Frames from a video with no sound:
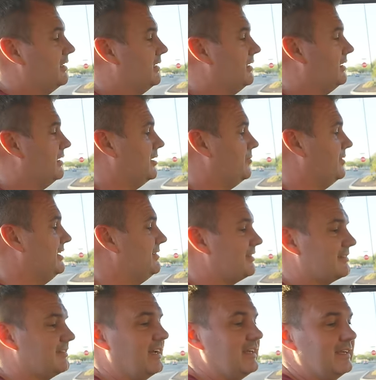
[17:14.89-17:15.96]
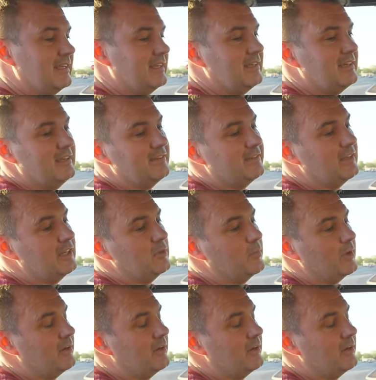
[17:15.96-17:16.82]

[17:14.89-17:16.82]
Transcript: Um, he's excited to get it. He's getting